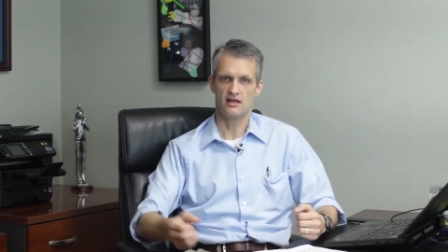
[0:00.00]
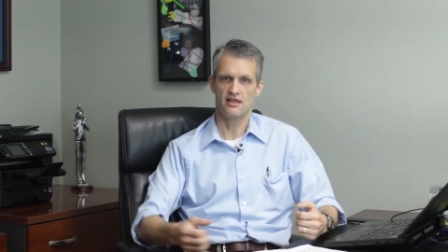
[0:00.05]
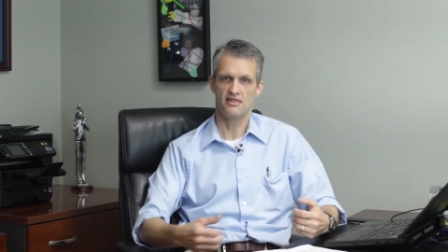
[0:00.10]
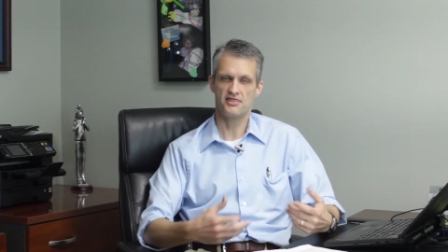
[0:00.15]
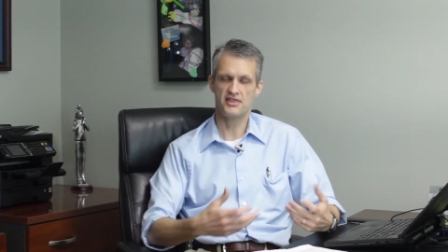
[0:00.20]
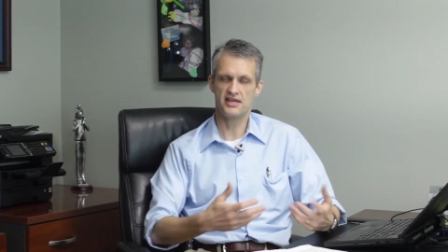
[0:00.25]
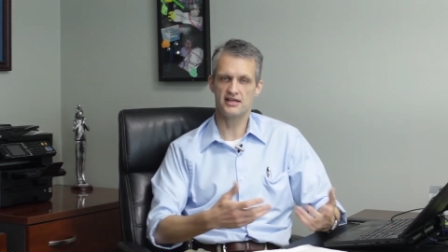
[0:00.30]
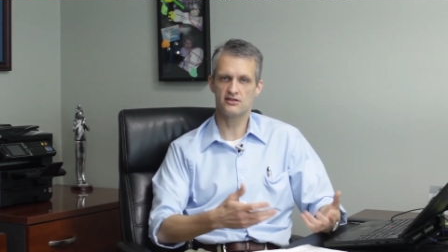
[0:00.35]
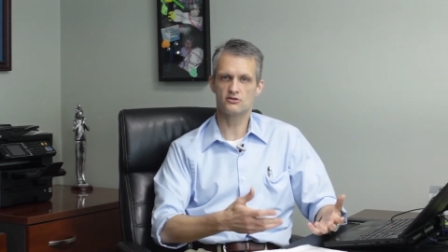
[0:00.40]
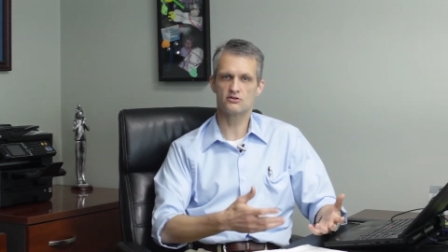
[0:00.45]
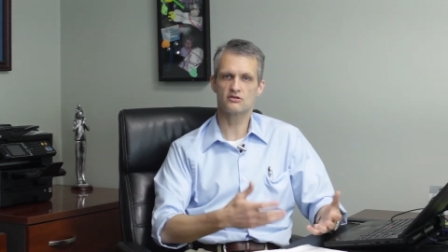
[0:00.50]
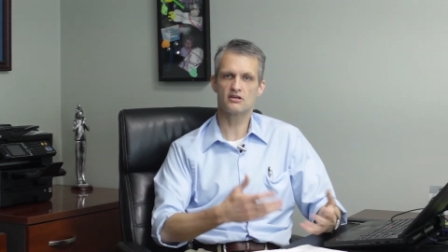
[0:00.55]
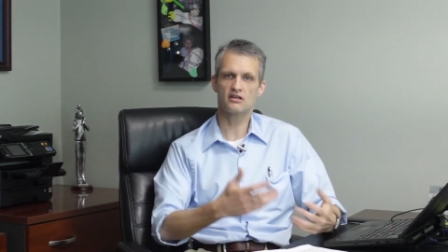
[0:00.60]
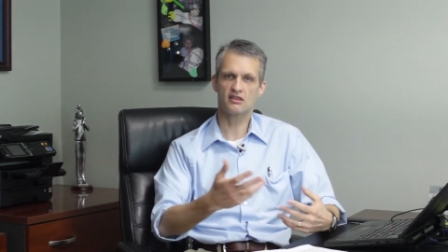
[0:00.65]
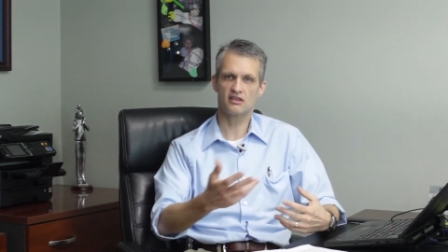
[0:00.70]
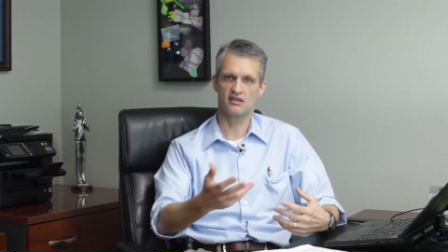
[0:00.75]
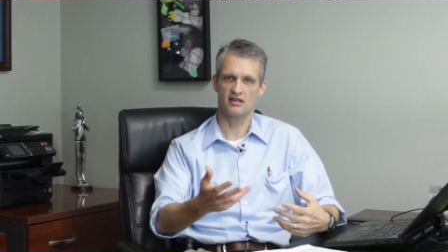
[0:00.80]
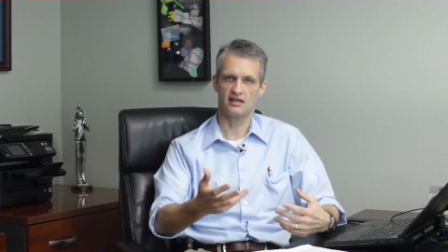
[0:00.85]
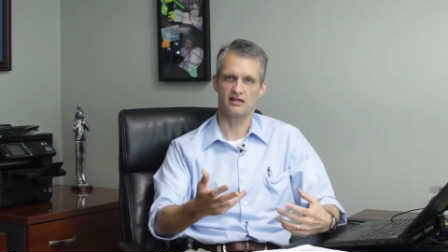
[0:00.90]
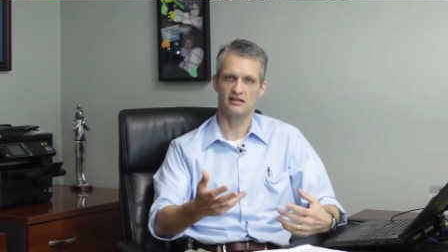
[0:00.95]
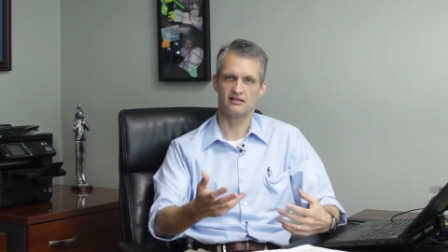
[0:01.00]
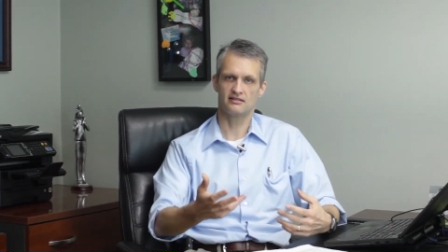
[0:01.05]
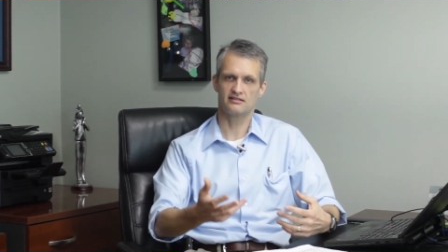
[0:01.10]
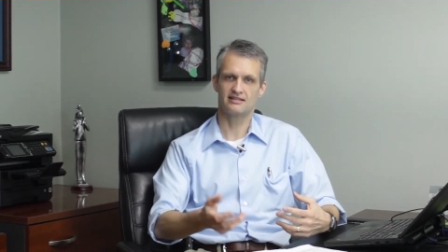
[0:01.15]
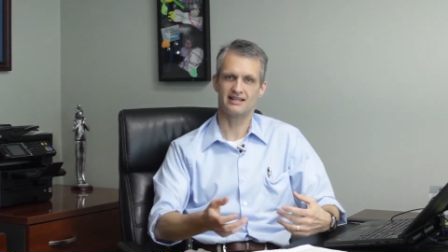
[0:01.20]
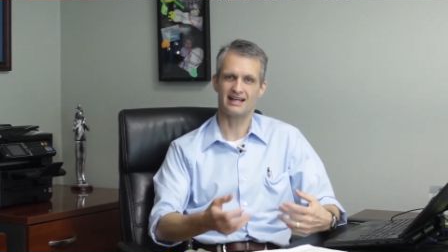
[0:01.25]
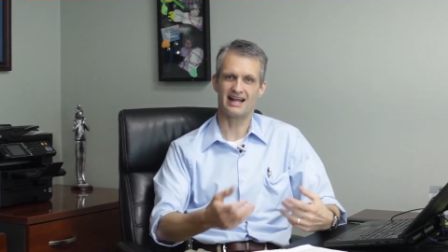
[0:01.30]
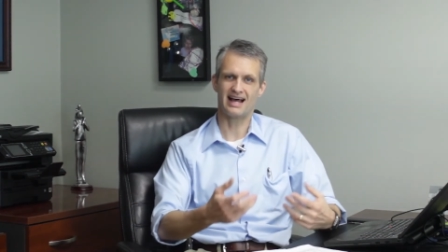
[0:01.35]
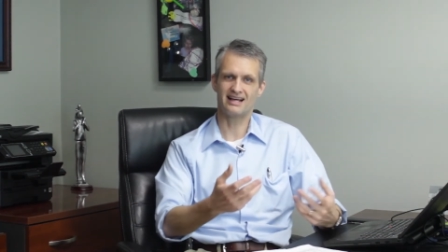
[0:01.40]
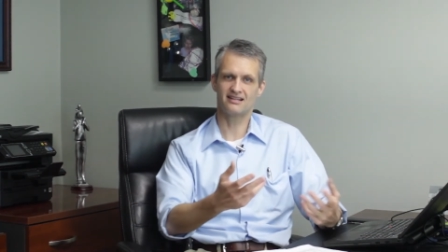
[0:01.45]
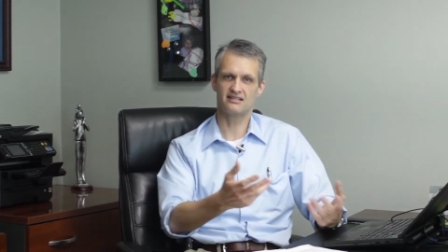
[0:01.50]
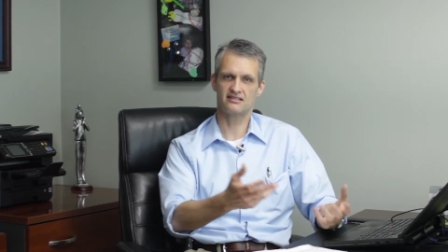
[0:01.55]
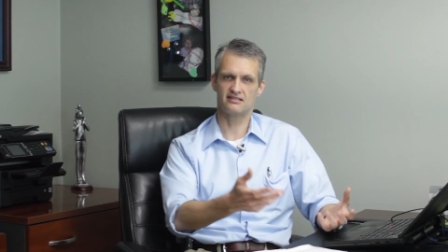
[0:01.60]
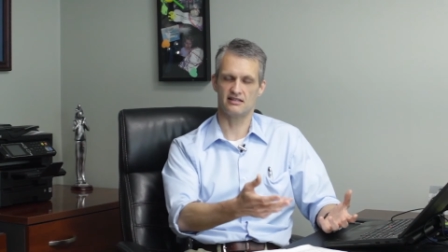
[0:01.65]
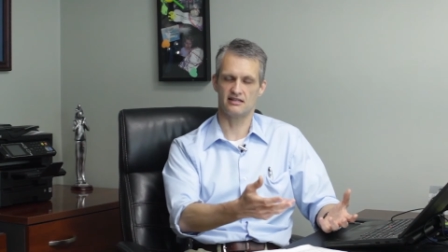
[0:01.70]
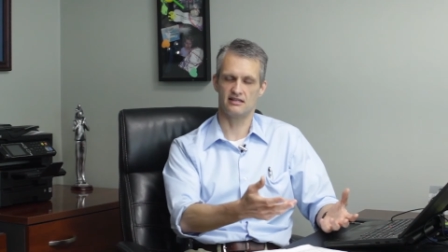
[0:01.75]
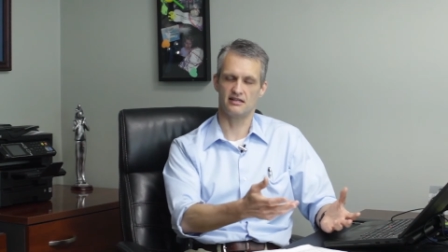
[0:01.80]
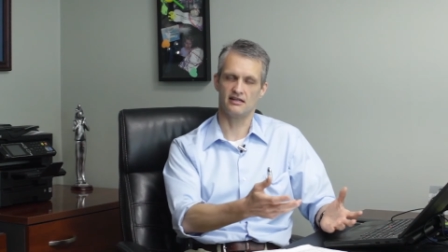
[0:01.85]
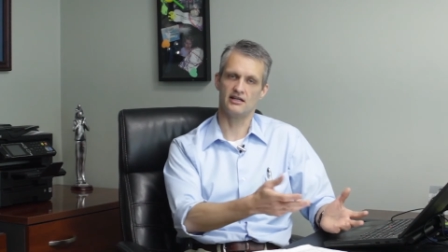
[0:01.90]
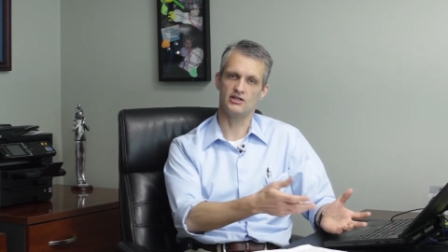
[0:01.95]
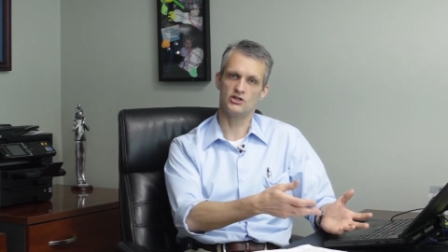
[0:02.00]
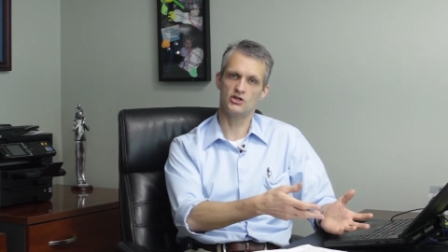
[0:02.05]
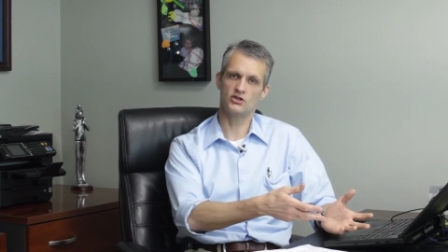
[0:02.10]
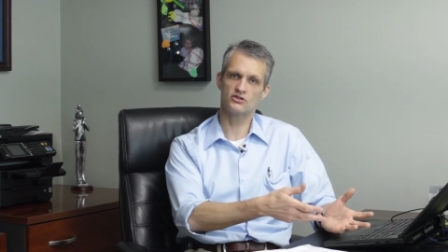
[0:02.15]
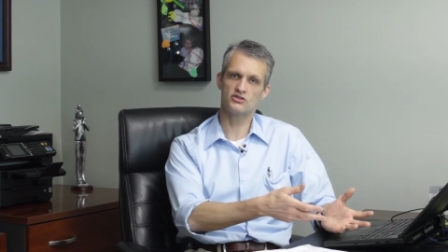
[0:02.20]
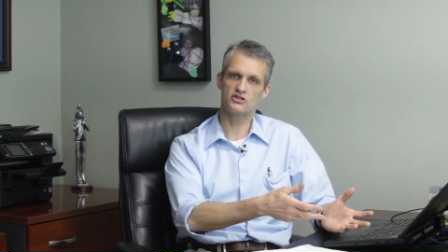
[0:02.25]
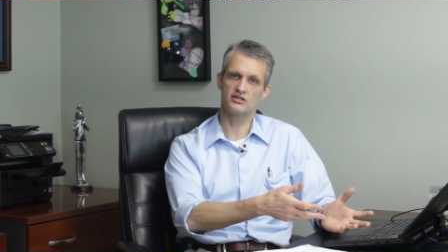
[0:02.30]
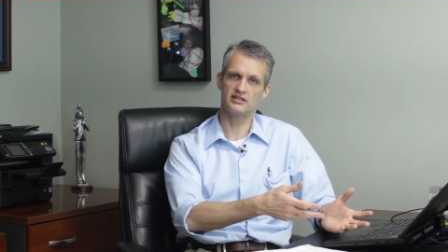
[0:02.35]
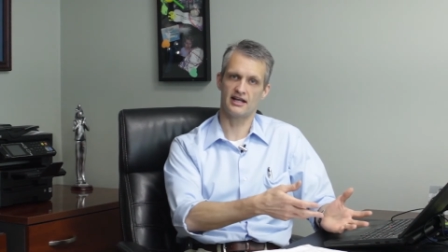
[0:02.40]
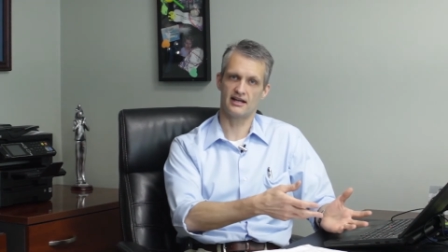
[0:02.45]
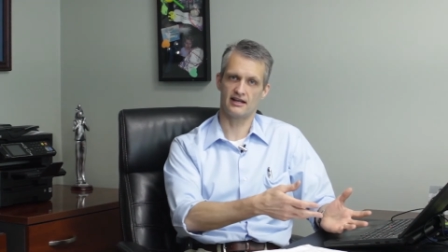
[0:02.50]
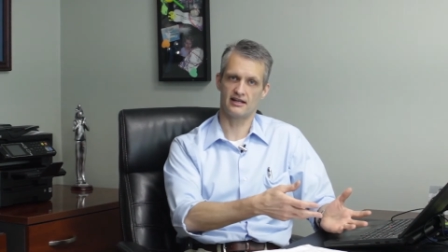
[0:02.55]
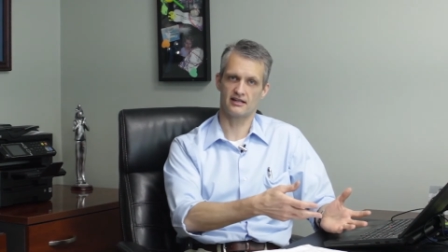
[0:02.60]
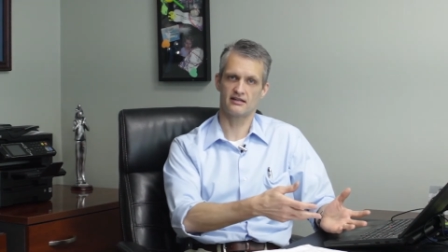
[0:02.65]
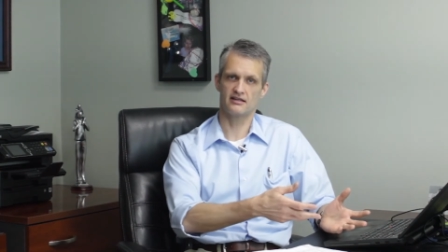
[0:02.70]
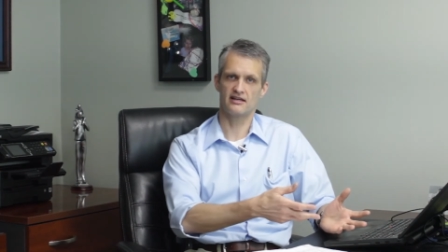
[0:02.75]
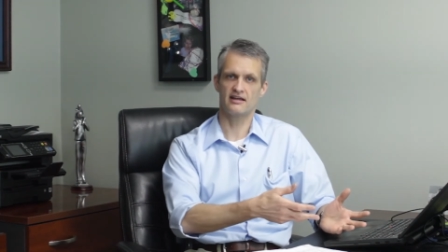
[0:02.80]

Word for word: These are the things that I see in your genetic